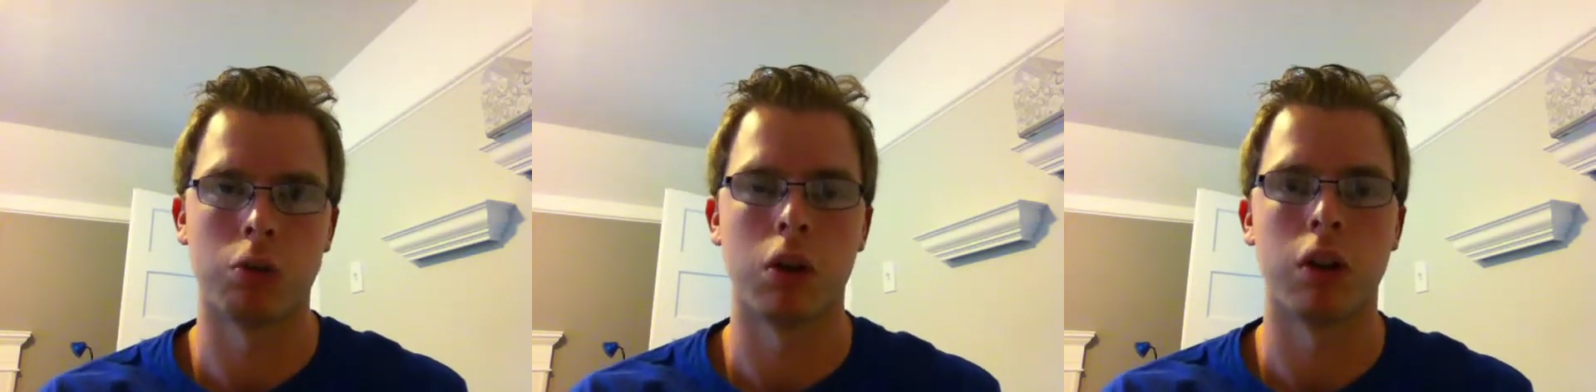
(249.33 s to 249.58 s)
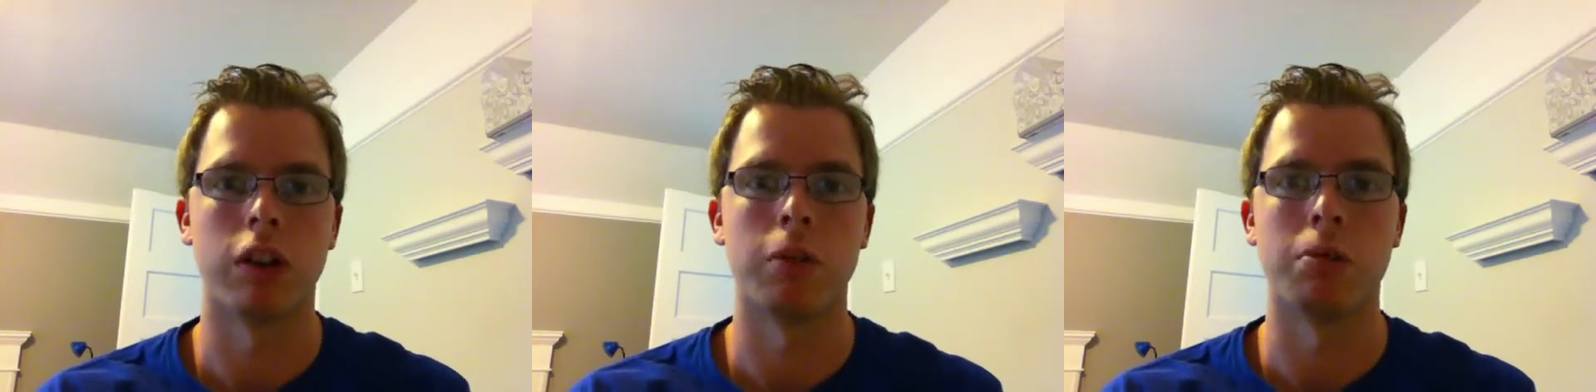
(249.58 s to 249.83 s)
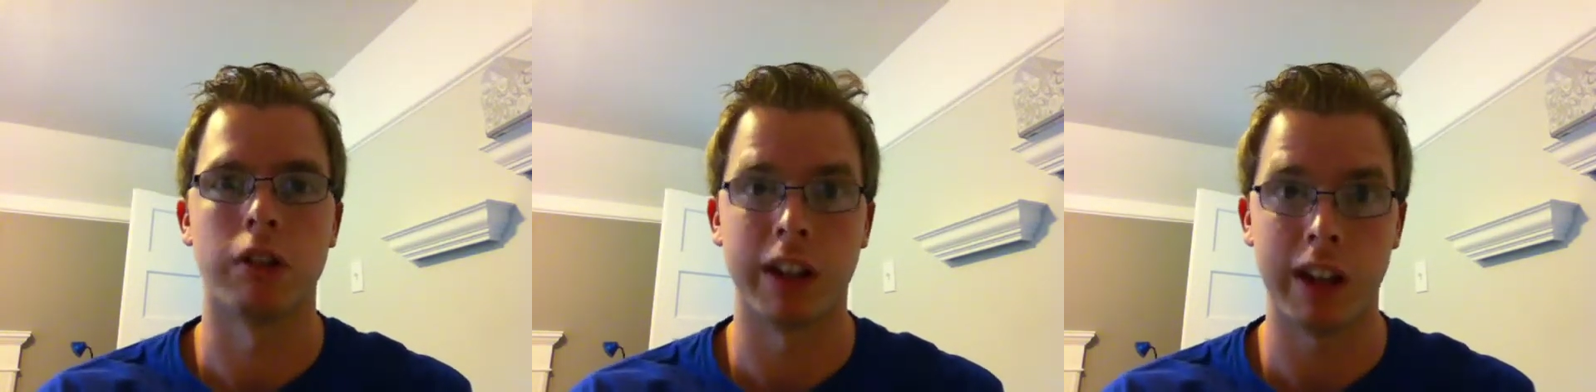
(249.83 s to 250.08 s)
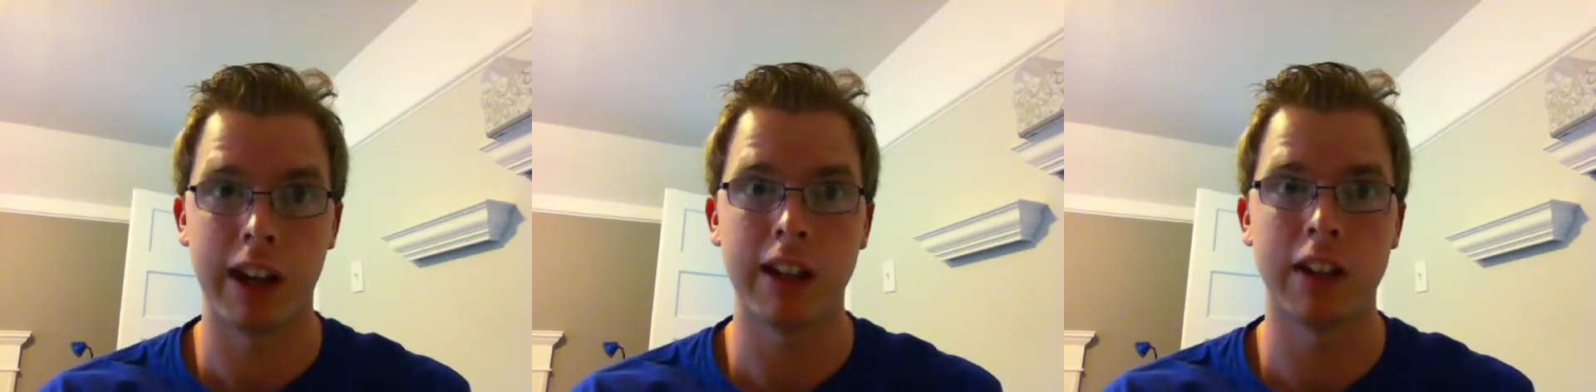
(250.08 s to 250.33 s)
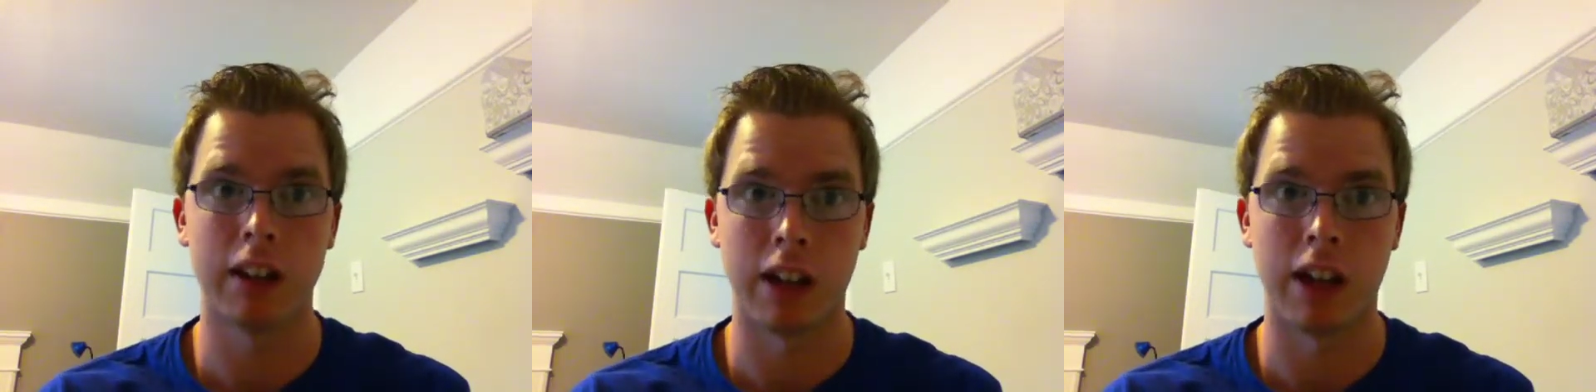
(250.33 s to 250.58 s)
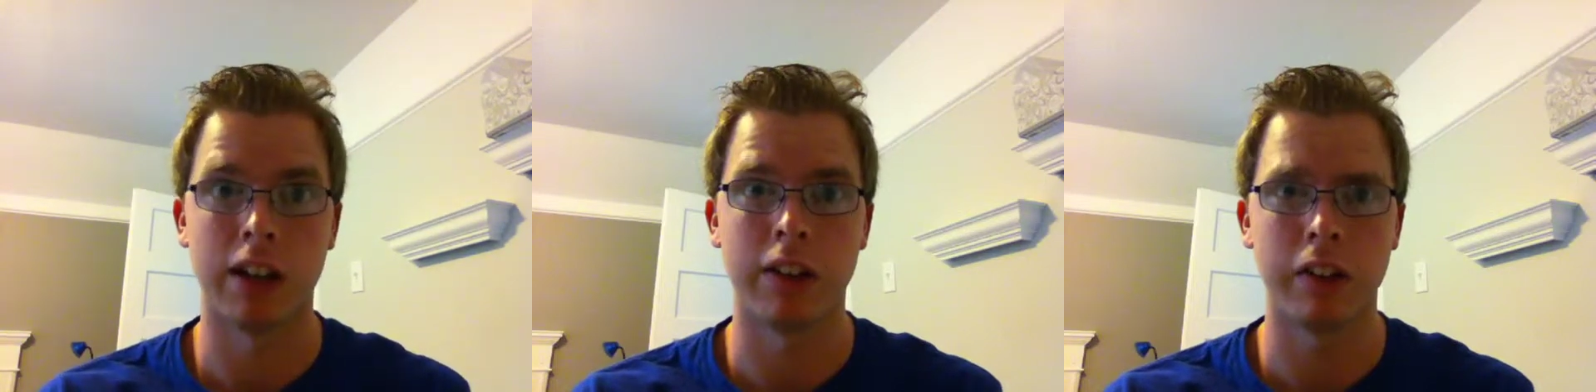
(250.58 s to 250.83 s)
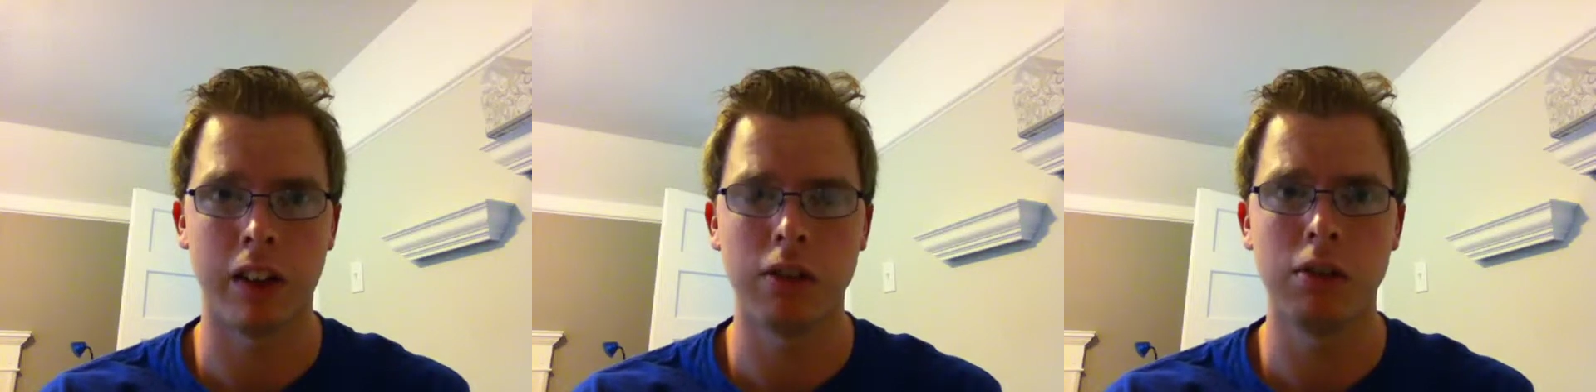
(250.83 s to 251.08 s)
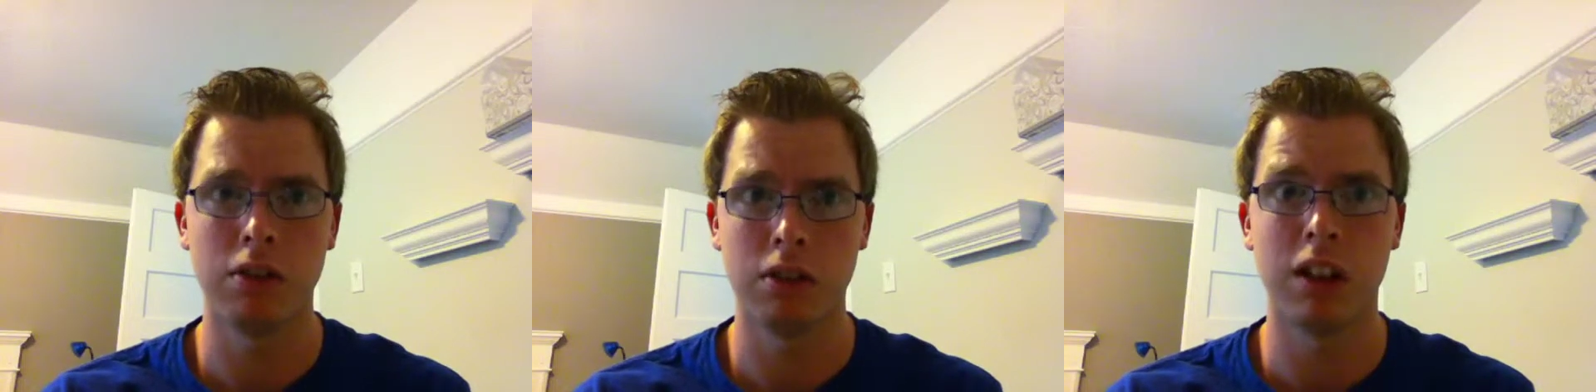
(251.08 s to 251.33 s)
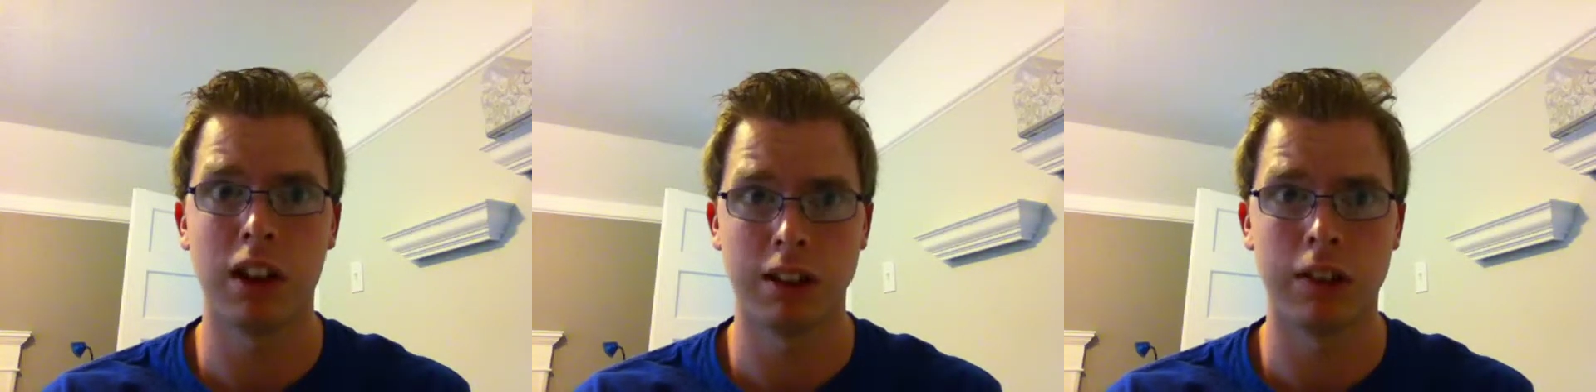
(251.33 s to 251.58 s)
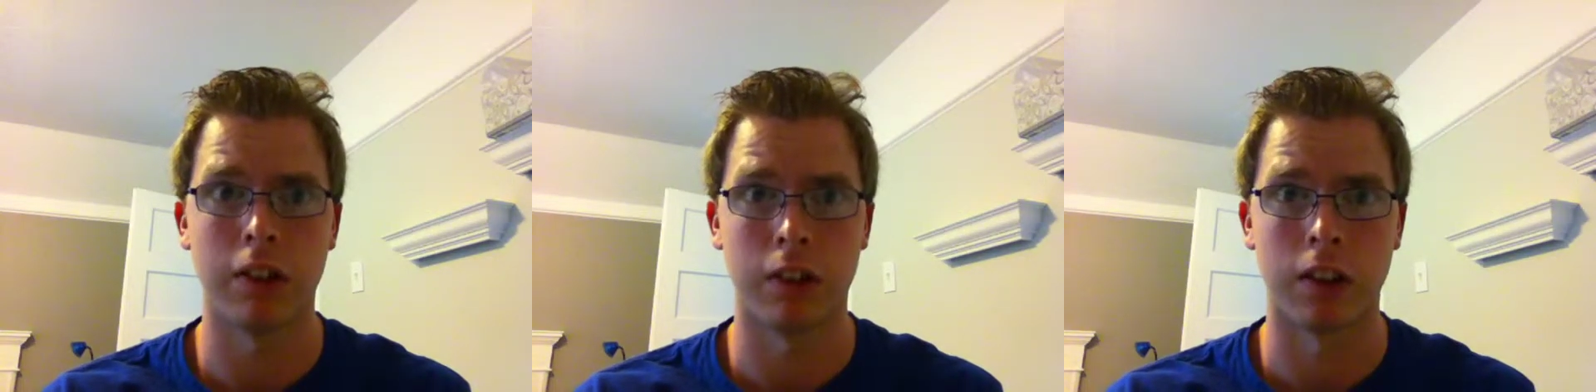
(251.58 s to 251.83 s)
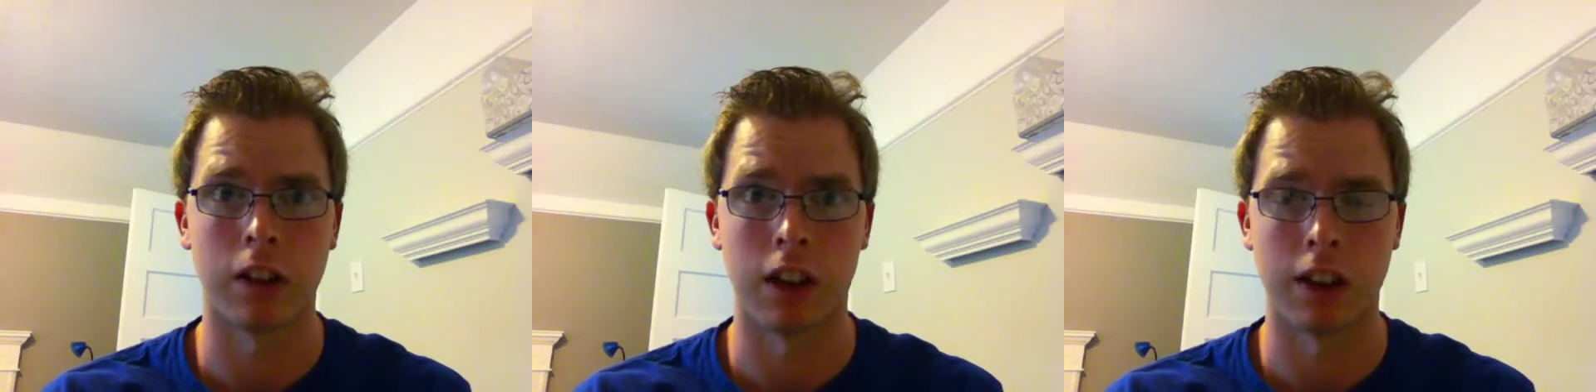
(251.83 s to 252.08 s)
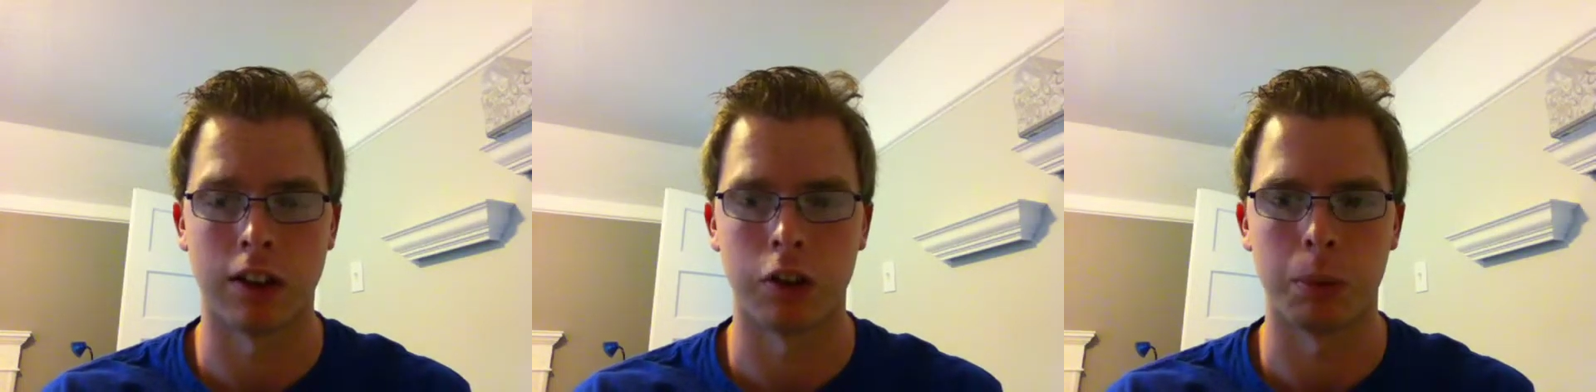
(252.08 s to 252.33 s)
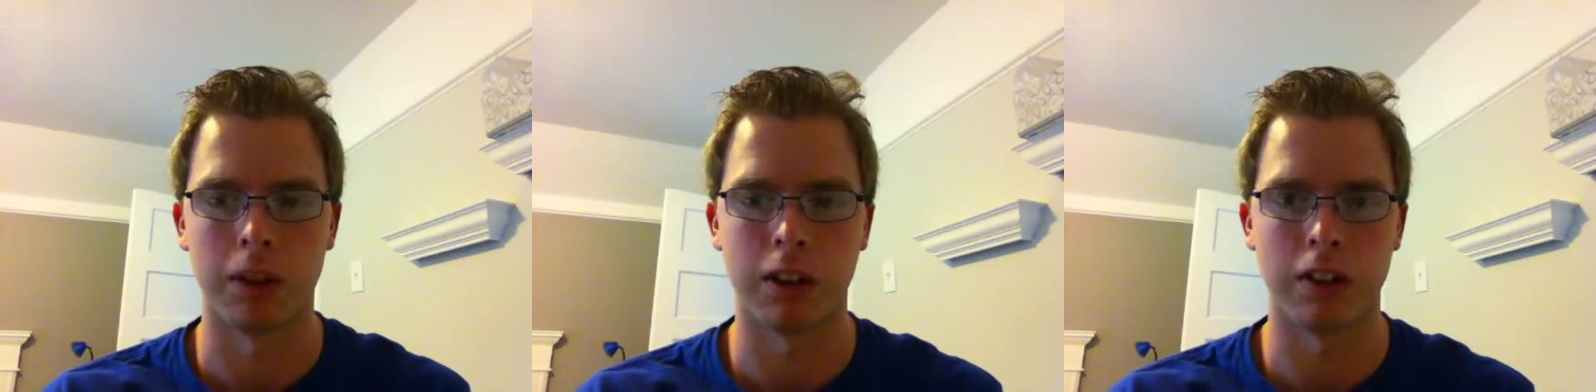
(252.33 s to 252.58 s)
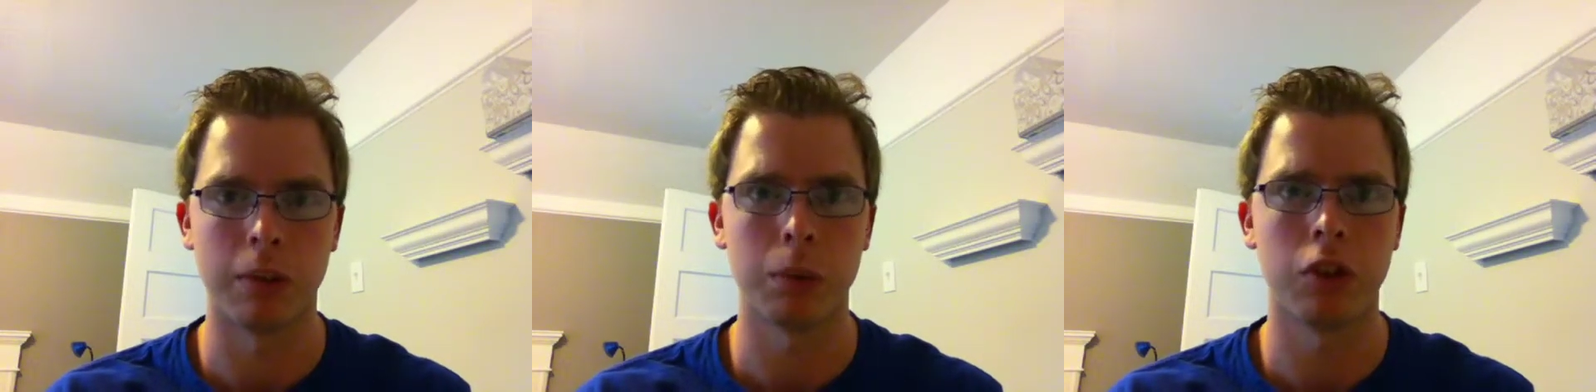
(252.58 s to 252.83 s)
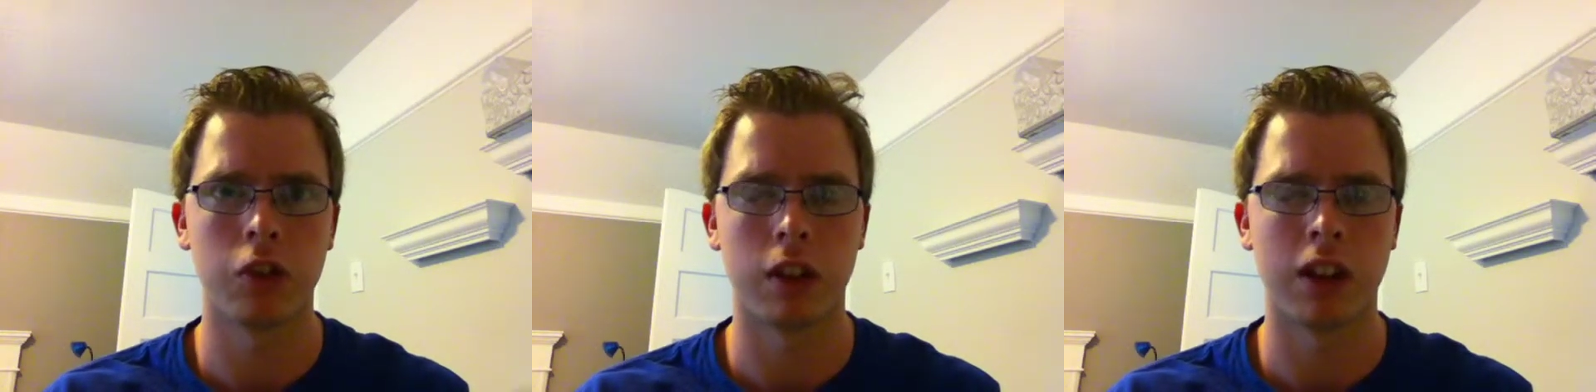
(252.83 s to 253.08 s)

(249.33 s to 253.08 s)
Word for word: Well, the Brigade Alliance, I really liked this alliance because it was